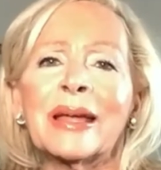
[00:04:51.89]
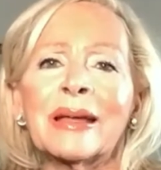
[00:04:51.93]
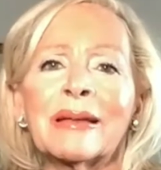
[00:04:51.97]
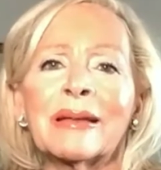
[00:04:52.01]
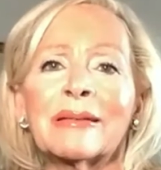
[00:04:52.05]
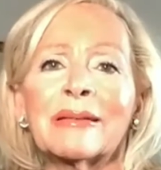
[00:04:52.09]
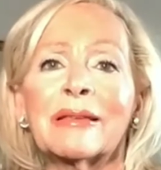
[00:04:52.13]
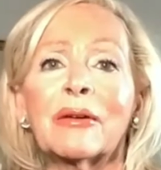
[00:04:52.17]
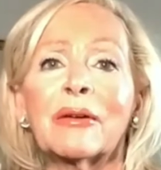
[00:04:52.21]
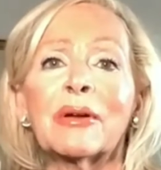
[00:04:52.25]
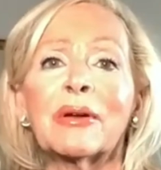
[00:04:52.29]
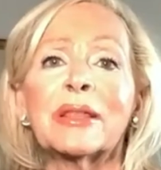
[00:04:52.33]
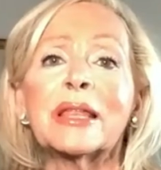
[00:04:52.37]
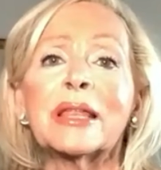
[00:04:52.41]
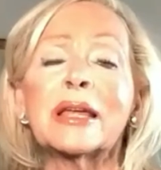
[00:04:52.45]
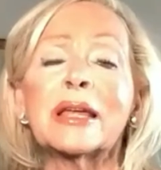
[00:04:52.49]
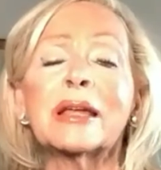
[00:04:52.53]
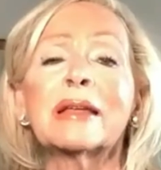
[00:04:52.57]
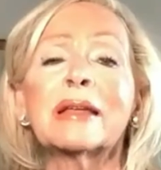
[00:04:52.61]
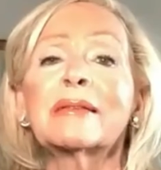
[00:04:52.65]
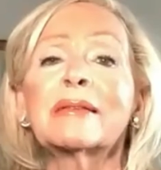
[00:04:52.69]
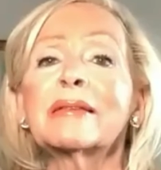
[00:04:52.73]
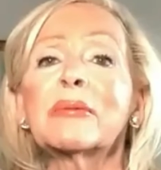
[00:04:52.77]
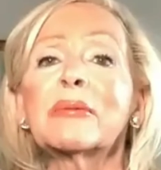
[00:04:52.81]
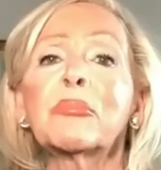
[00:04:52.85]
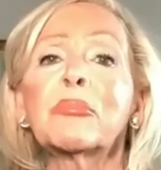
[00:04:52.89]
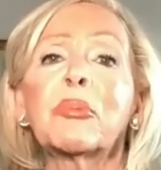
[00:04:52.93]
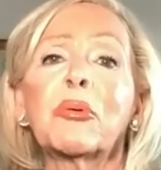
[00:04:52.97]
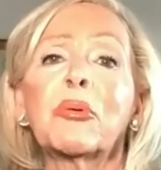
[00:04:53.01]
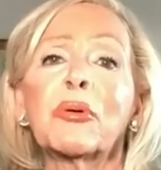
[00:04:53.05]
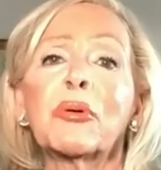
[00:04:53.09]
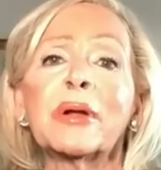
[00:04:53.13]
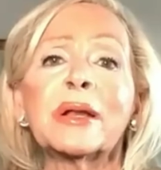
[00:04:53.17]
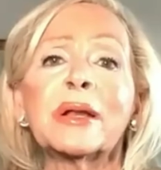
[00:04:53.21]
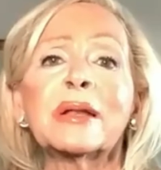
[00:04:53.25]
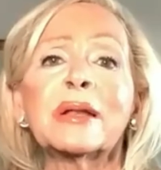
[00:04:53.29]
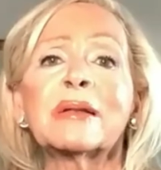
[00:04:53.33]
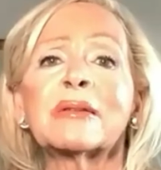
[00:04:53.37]
So I think it's
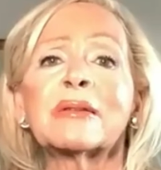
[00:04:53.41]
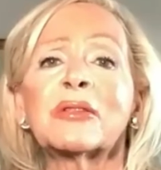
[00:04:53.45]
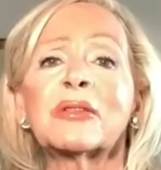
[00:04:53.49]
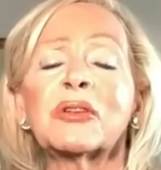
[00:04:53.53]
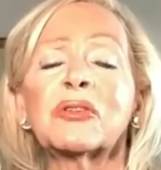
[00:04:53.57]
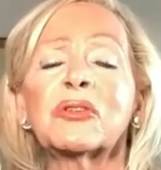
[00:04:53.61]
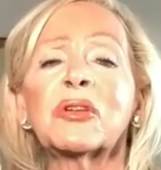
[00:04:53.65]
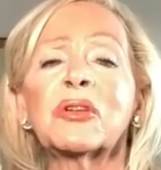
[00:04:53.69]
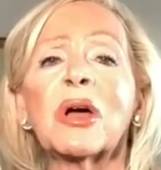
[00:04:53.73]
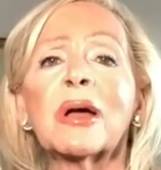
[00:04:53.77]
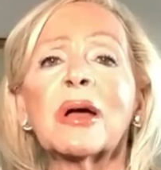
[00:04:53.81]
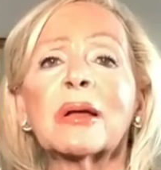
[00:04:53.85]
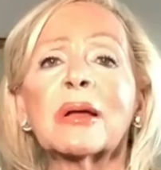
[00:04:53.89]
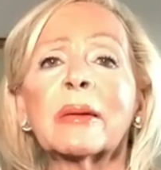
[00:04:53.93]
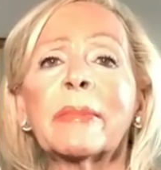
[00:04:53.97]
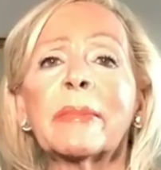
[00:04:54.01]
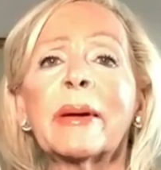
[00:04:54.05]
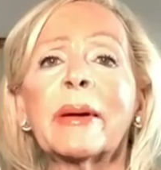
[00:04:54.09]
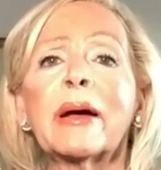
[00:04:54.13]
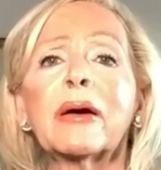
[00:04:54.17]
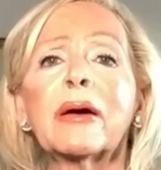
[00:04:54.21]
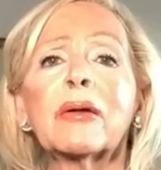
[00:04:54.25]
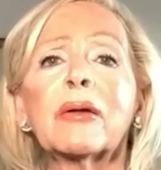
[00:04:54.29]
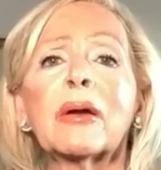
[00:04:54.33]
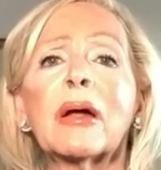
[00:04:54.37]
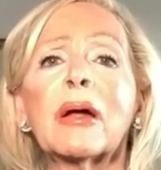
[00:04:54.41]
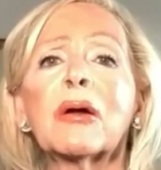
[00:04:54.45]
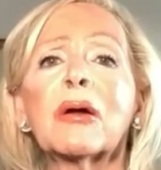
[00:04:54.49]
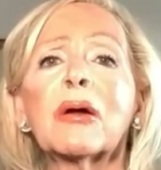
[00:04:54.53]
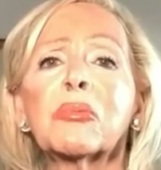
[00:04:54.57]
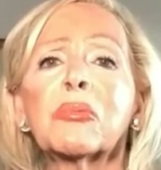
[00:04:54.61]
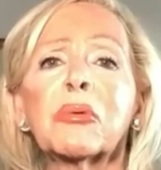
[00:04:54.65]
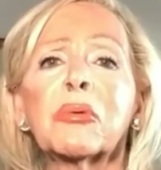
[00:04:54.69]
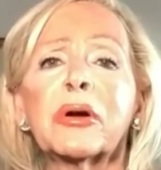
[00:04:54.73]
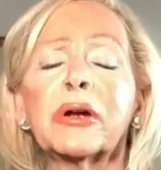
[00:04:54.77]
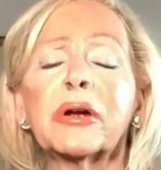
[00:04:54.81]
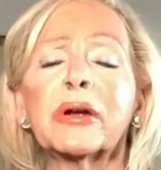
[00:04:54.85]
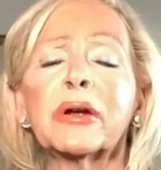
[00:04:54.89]
important to talk about our
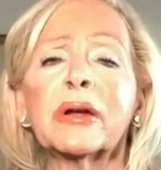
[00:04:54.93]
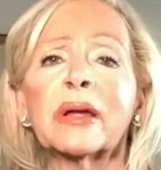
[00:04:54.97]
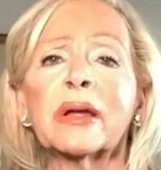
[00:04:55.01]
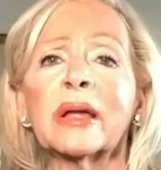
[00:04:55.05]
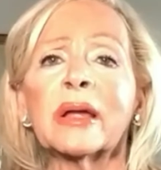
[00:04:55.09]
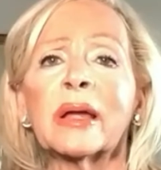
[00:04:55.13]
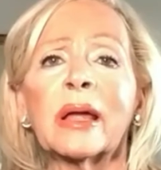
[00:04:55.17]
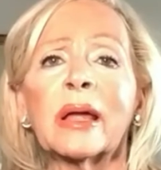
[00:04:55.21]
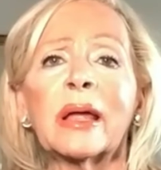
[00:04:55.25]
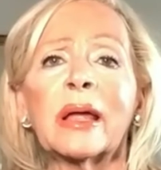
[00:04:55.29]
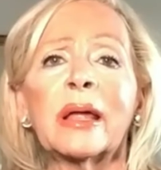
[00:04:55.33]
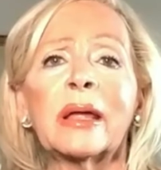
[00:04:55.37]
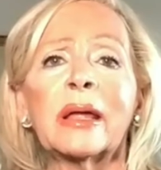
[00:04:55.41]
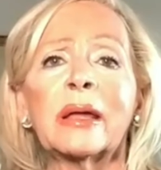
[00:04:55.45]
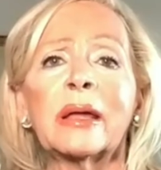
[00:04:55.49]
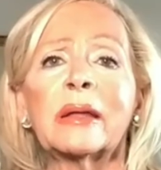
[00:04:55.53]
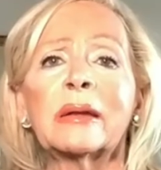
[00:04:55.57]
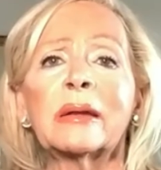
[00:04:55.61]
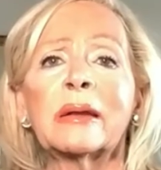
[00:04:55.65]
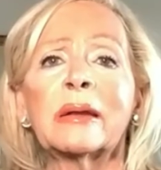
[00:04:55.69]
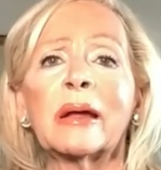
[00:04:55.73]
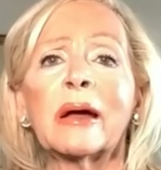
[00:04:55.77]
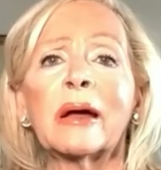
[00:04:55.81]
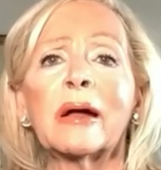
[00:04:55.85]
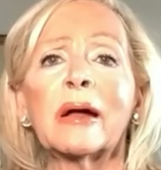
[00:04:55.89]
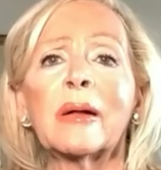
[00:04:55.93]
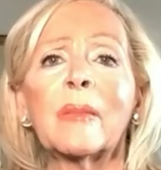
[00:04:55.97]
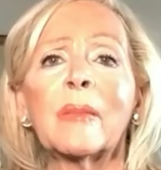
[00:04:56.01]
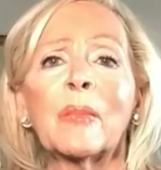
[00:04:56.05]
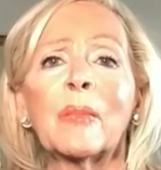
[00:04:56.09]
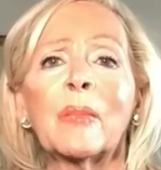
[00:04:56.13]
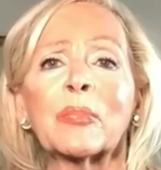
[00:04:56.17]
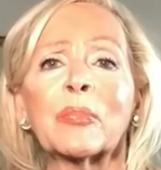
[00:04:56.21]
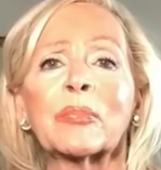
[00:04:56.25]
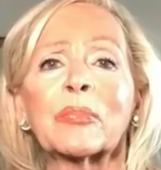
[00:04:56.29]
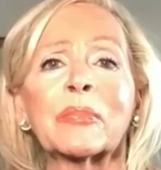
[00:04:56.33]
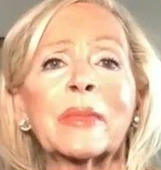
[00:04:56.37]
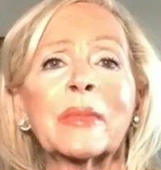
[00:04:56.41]
work, and
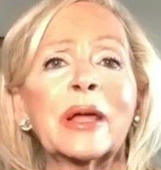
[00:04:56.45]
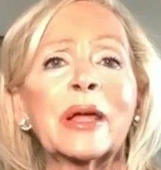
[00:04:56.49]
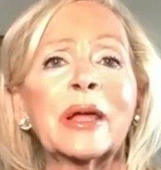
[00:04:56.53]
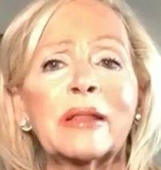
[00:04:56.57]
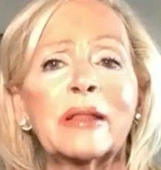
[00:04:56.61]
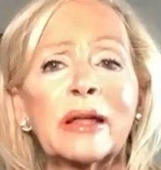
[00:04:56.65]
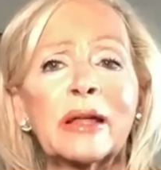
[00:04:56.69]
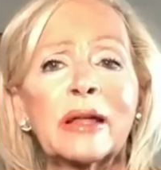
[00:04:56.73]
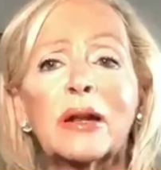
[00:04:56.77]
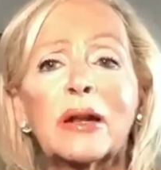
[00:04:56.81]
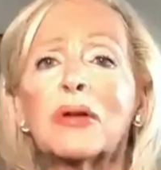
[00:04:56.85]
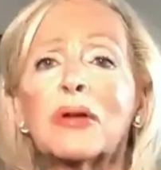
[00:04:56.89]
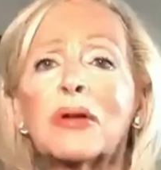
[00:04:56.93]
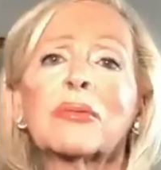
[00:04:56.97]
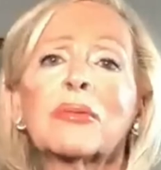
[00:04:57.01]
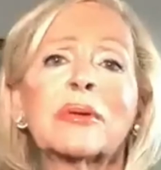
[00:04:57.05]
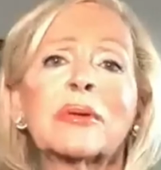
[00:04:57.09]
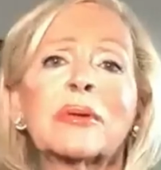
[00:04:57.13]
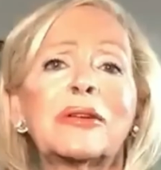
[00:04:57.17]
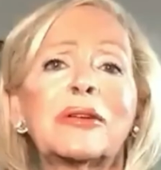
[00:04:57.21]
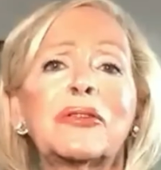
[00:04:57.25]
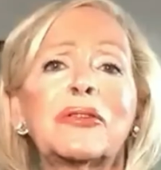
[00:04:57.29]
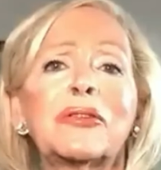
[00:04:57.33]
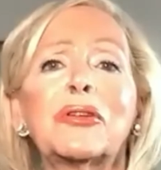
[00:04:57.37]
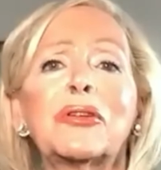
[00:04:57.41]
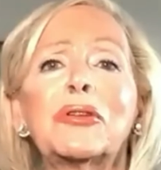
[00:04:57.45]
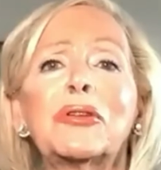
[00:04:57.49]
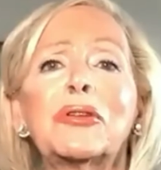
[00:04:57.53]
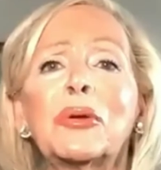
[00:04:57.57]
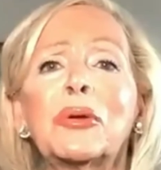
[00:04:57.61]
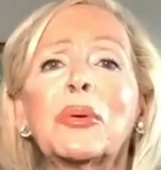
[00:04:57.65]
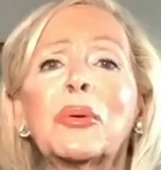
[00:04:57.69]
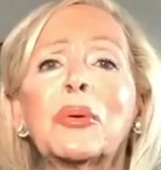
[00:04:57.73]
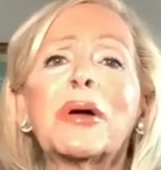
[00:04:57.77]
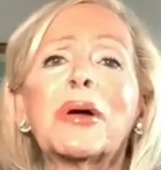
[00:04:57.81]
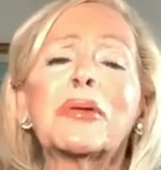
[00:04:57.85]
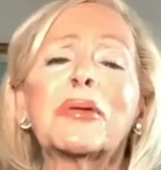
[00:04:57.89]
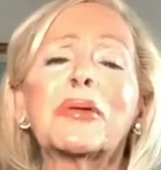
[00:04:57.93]
then I'll
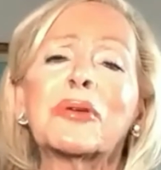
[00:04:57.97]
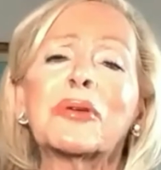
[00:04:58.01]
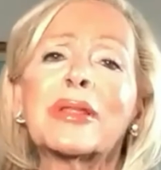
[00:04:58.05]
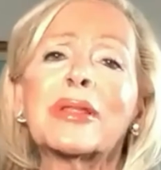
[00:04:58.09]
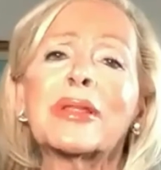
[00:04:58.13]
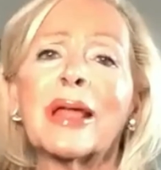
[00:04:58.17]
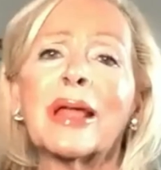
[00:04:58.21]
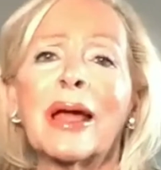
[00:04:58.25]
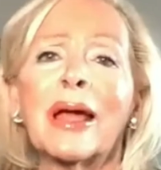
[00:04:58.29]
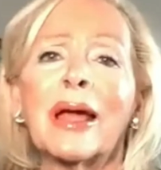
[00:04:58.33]
continue on with